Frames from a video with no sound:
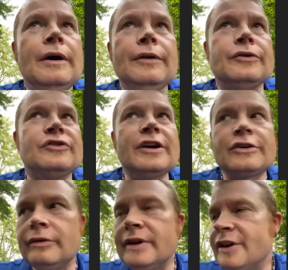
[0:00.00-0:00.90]
there's
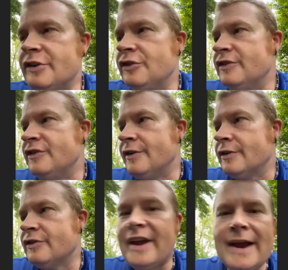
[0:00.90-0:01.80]
sexual addictions,
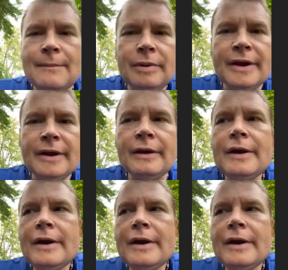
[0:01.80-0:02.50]
there's gambling.